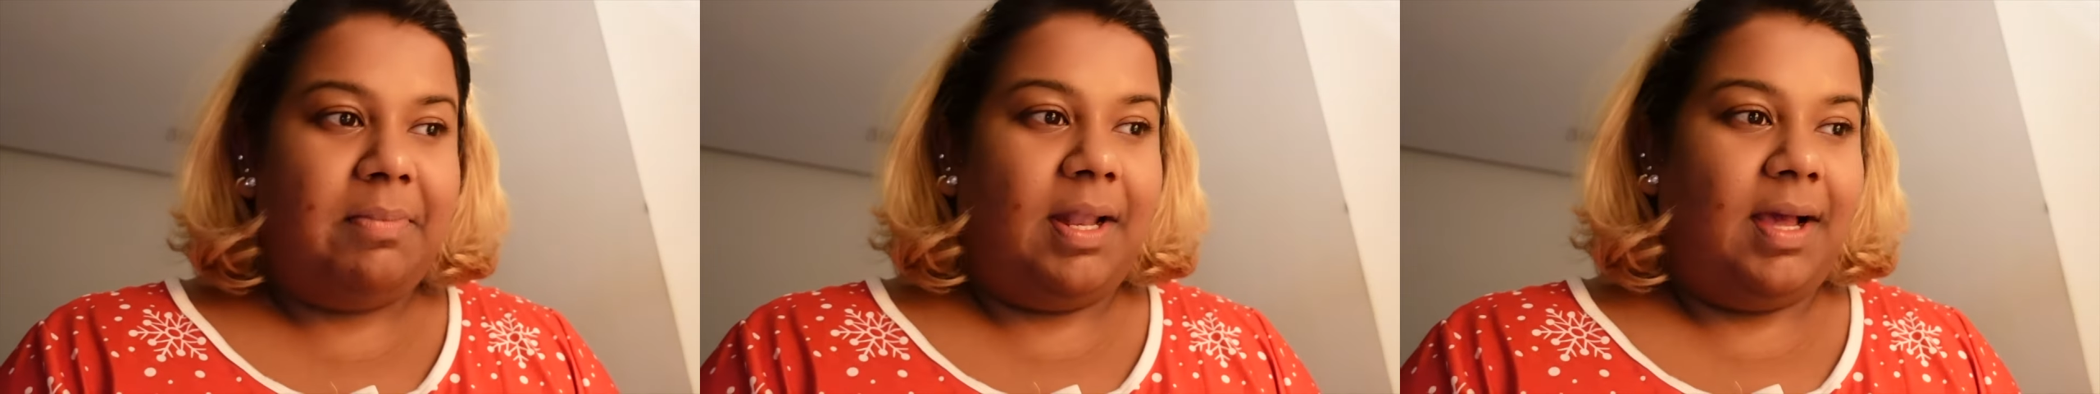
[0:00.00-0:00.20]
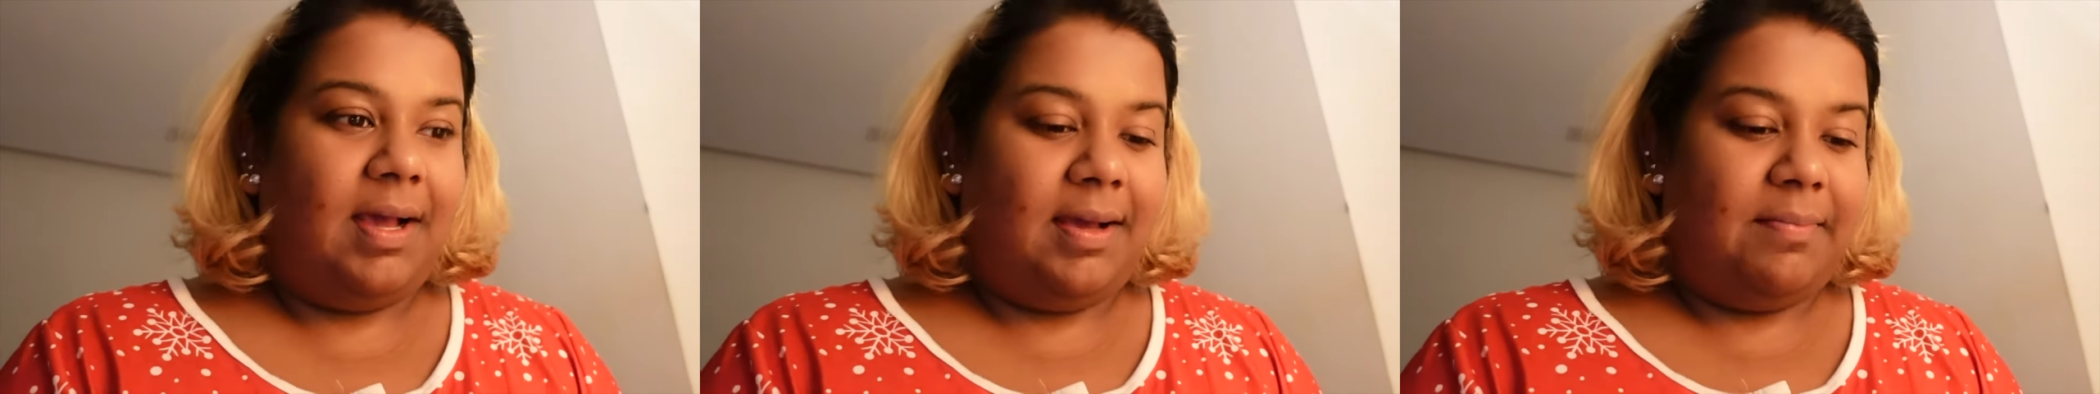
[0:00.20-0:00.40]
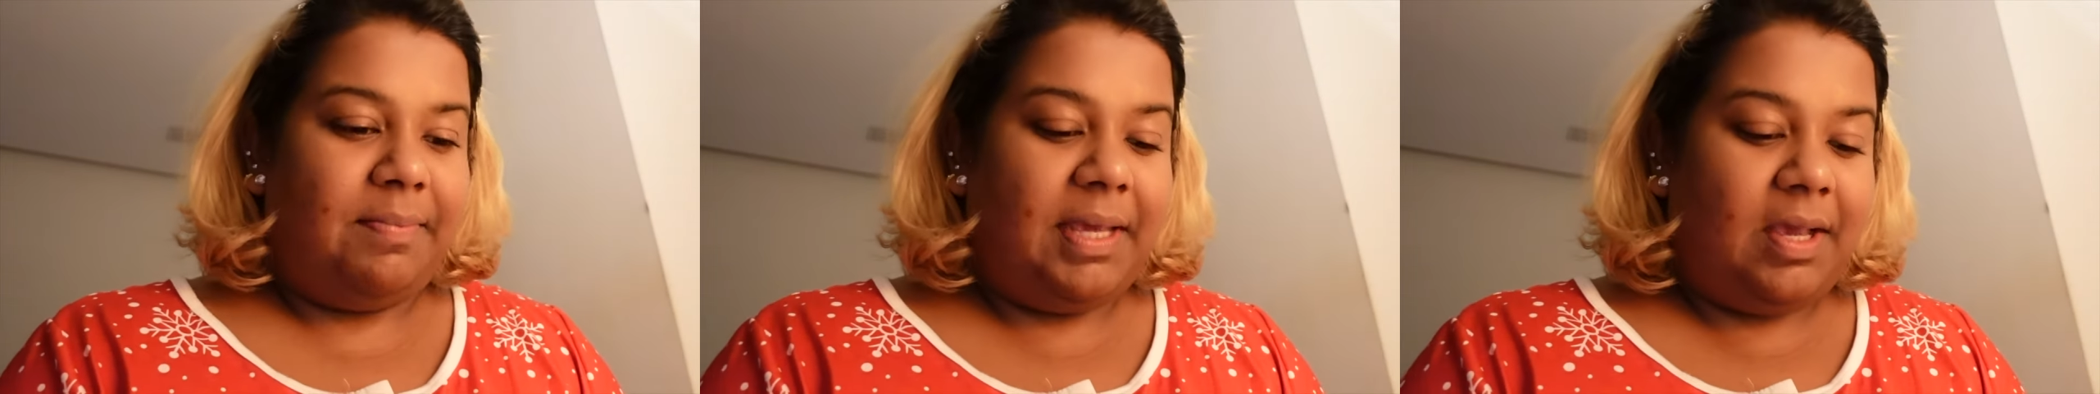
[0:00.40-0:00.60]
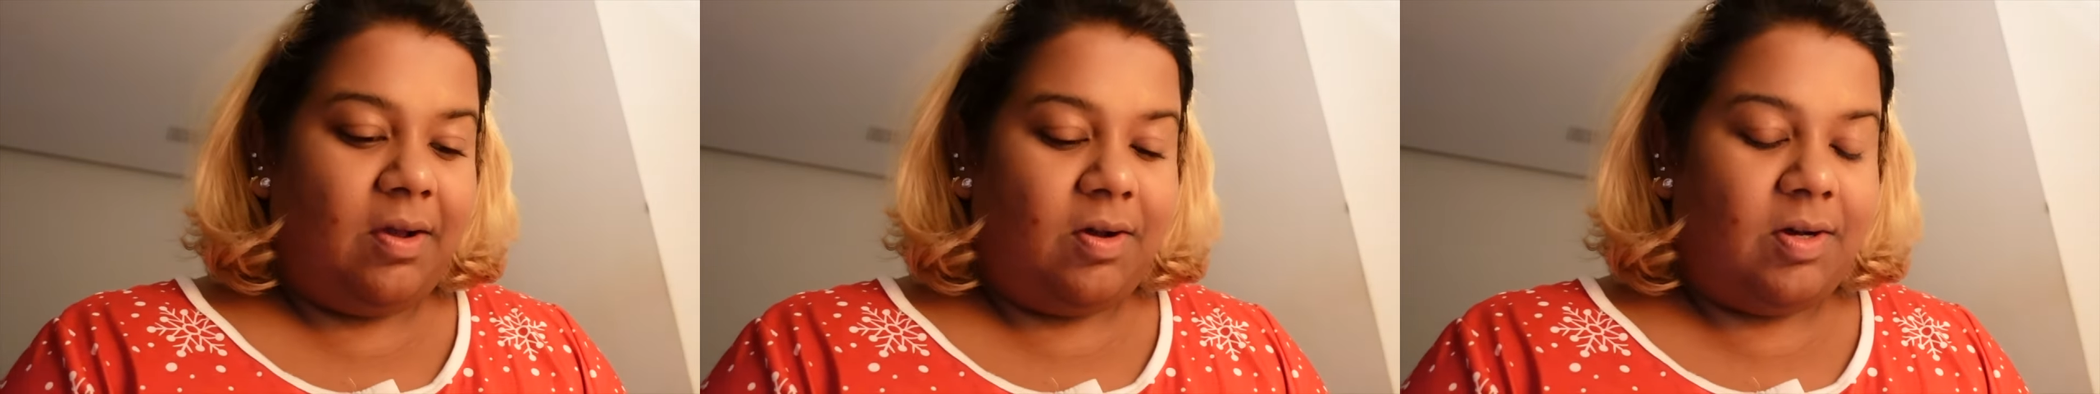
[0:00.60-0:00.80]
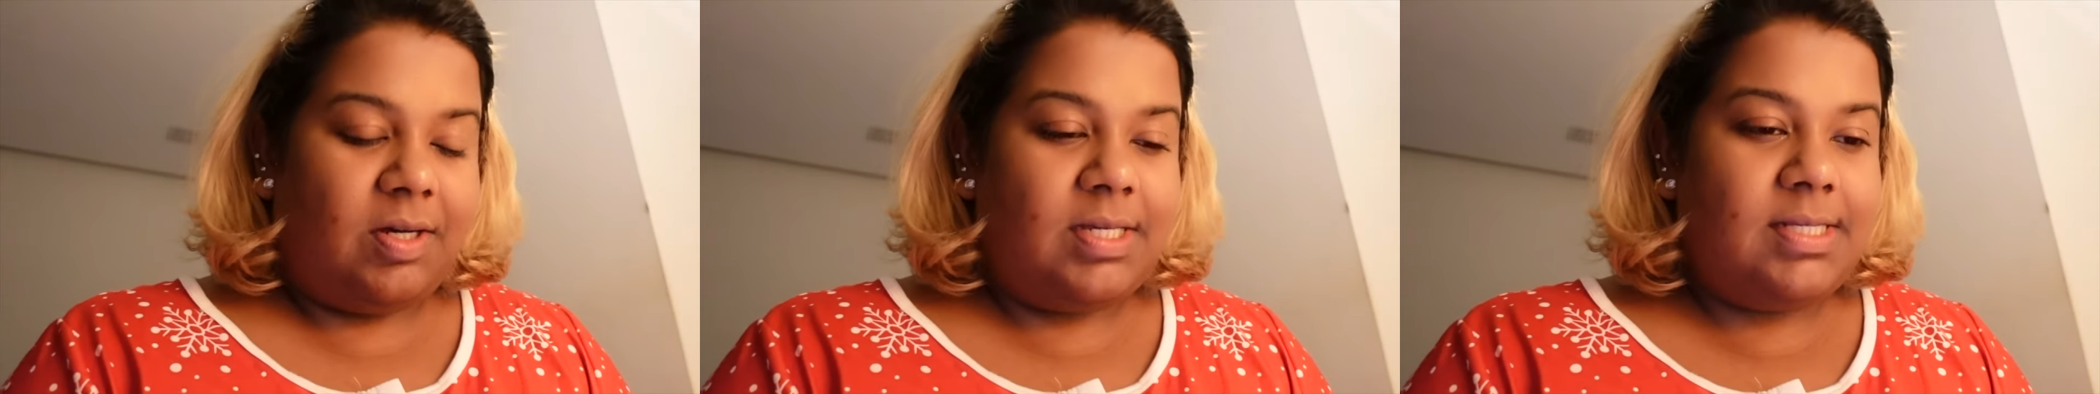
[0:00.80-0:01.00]
lah
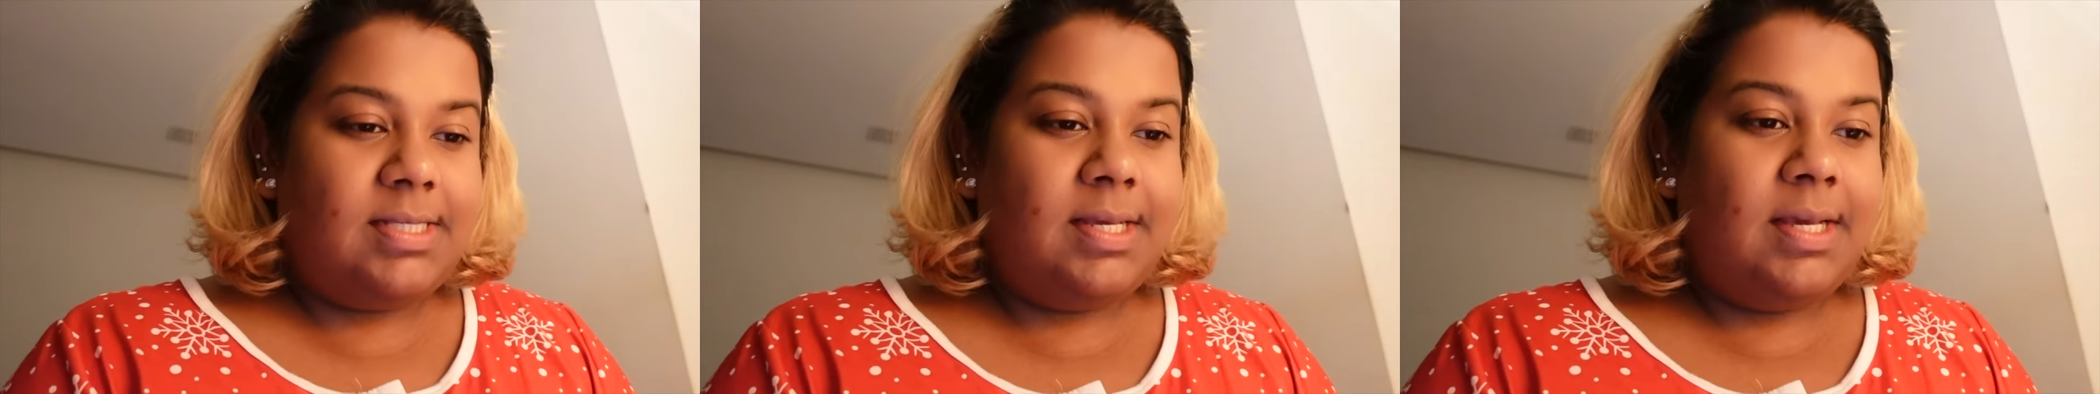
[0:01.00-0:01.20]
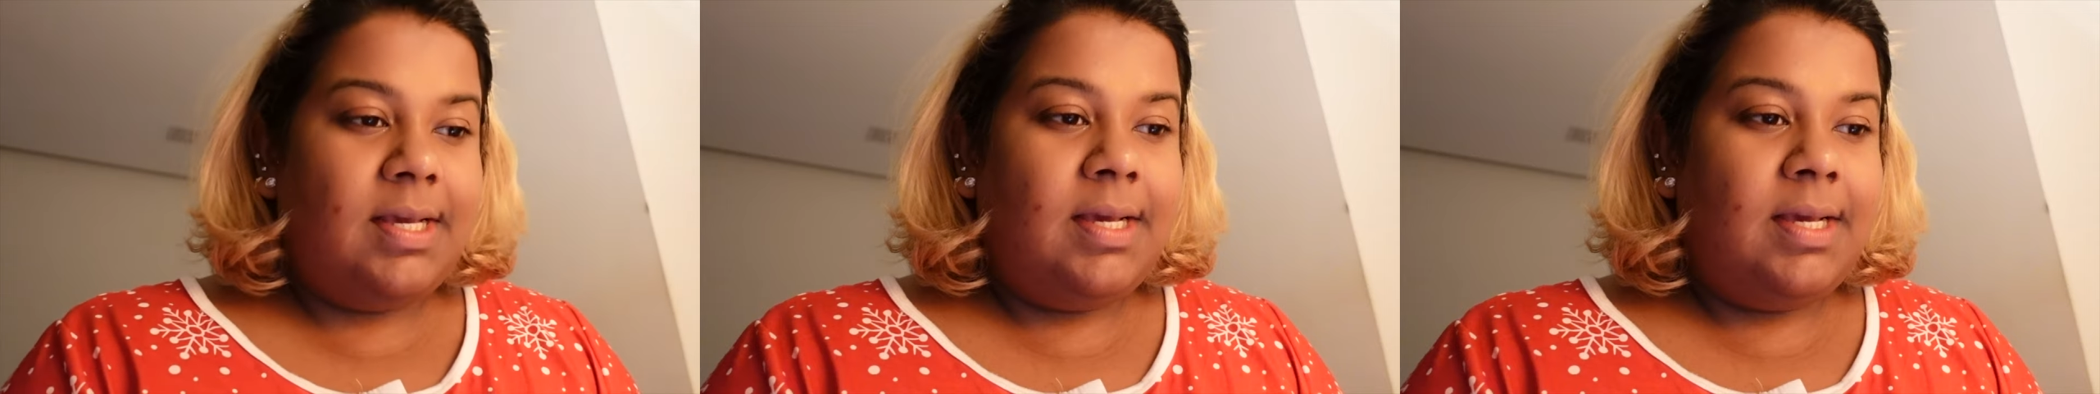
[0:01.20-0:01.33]
because